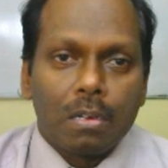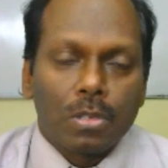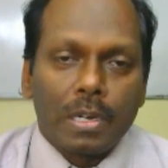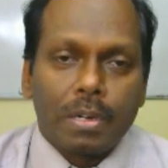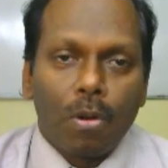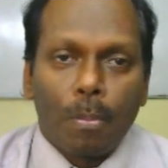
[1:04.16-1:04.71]
So
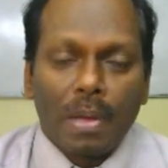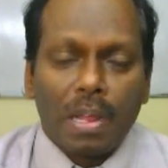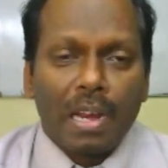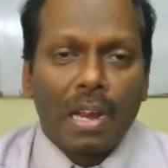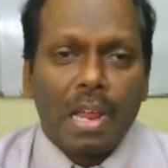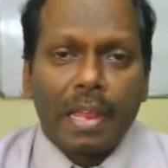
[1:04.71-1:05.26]
it will
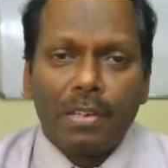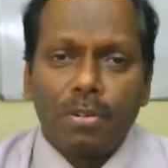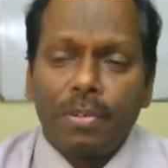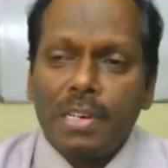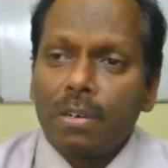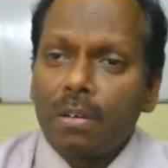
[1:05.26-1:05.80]
open a new
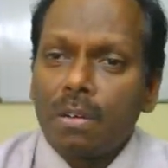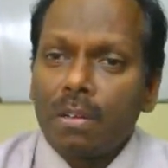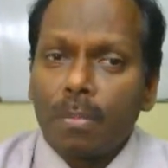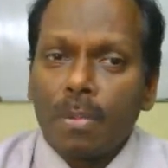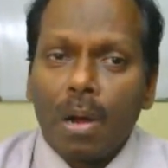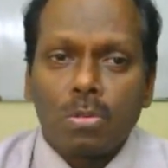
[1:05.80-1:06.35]
window on
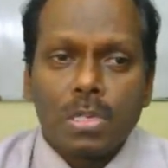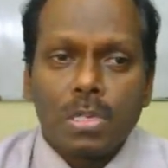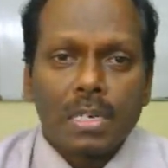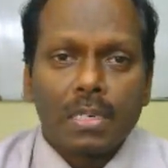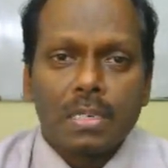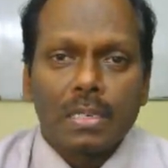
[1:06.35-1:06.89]
the
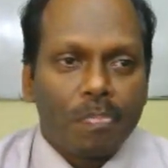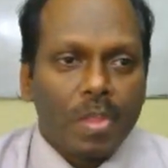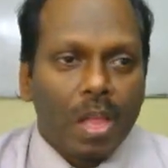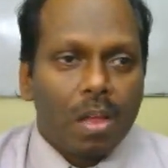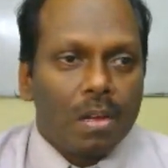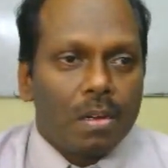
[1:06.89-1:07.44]
browser.
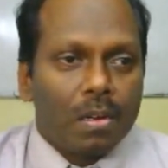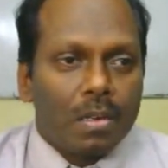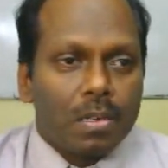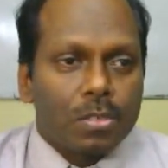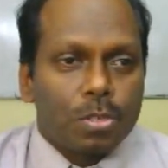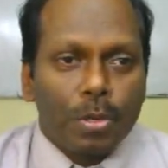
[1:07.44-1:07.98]

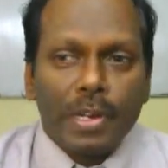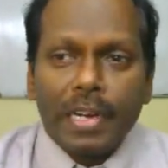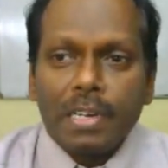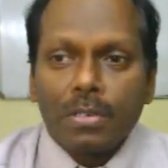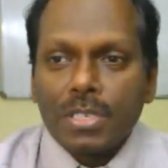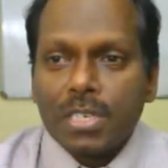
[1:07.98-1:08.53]
So you
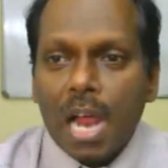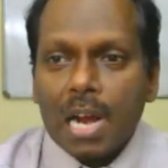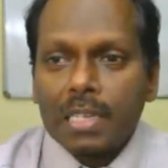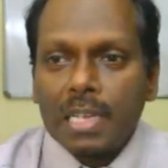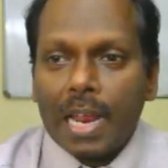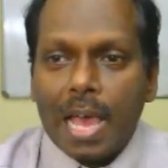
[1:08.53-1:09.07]
need to
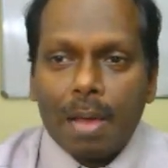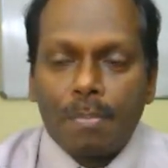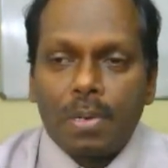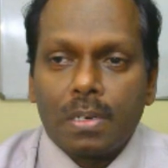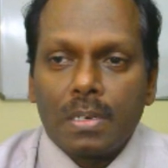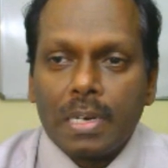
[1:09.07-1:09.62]
start the lab.
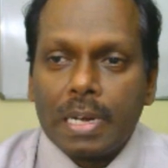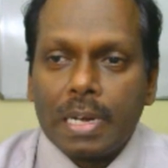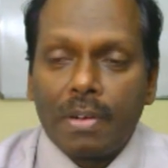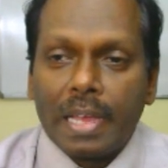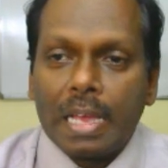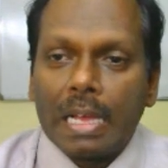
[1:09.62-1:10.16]
It
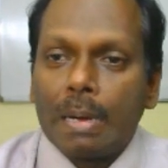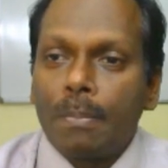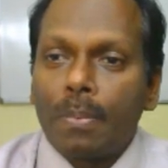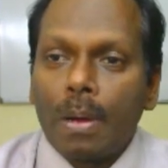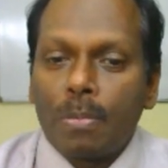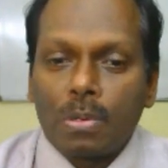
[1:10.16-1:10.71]
will take
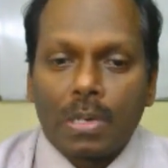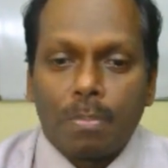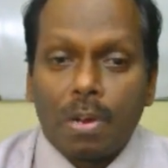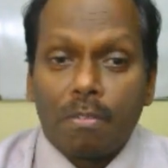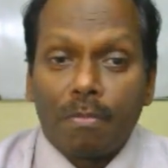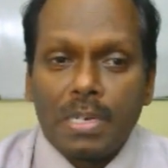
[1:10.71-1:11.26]
about a
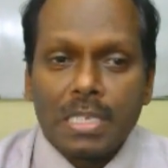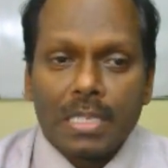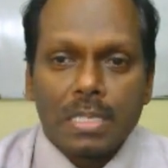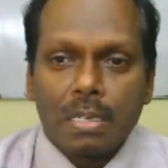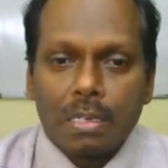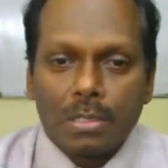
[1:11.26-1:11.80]
couple of
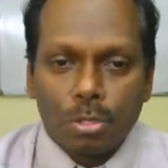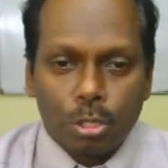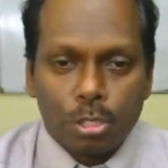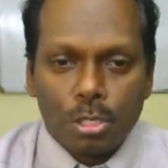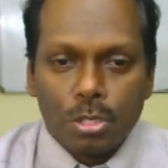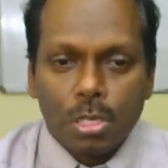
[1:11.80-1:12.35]
minutes. So
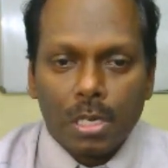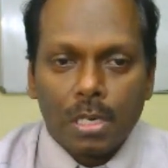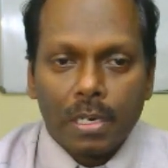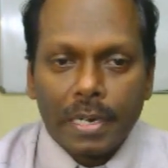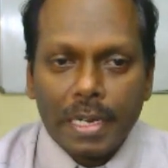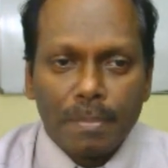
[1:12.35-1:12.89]
this is
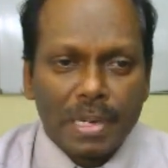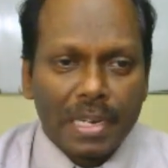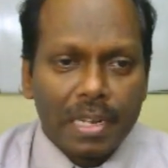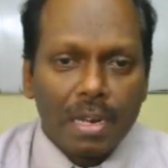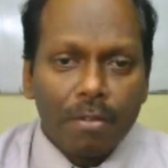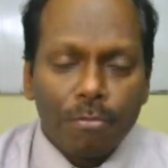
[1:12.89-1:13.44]
the reading
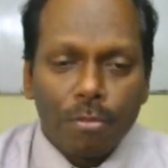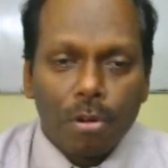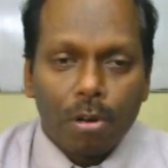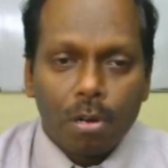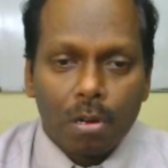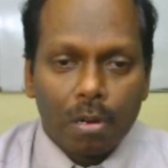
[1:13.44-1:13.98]
material
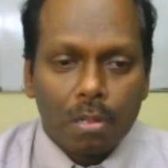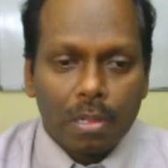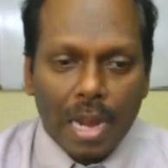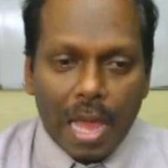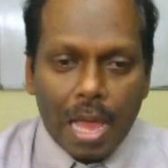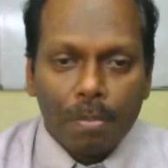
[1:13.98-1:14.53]
for
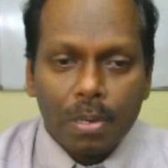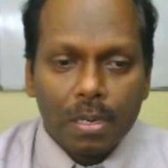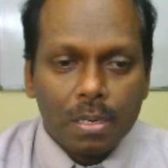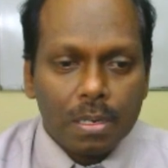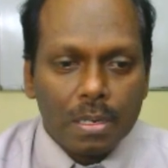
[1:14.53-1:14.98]
the lab.